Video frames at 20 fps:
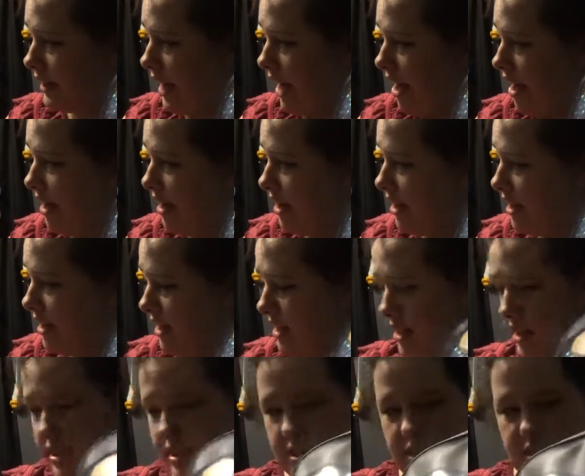Yeah.
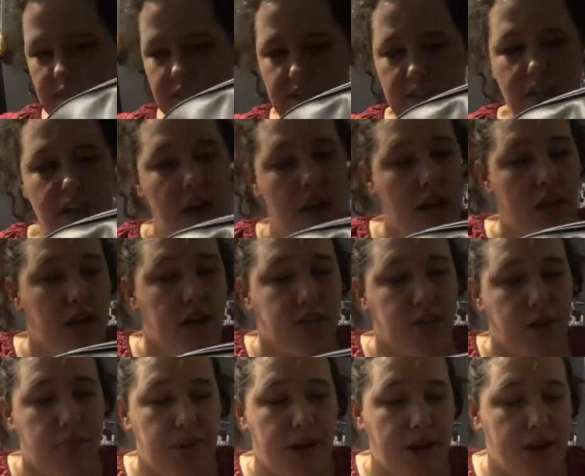
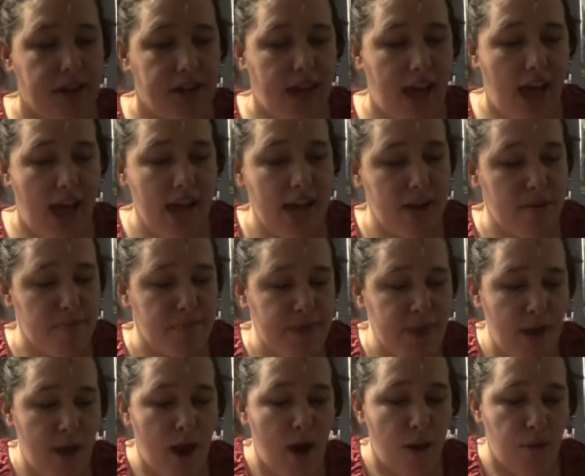So apparently I am the
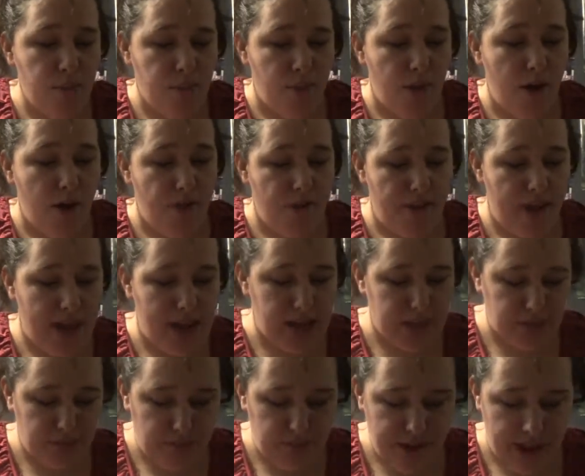oddball that
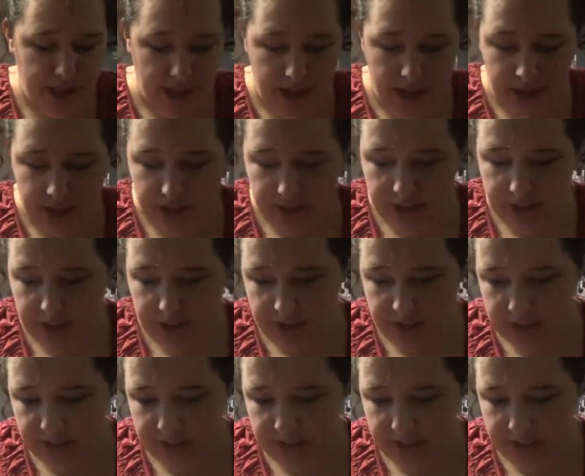has black.